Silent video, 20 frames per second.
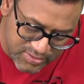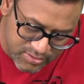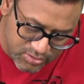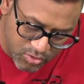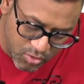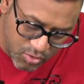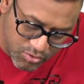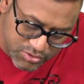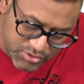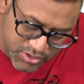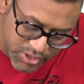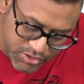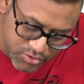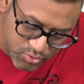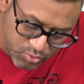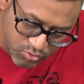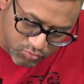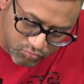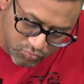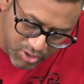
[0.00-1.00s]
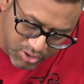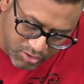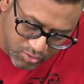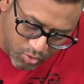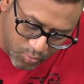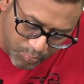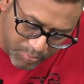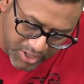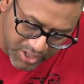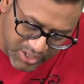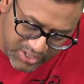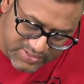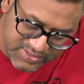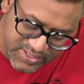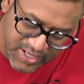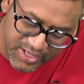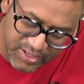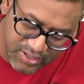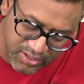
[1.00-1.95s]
constitute one operating cycle,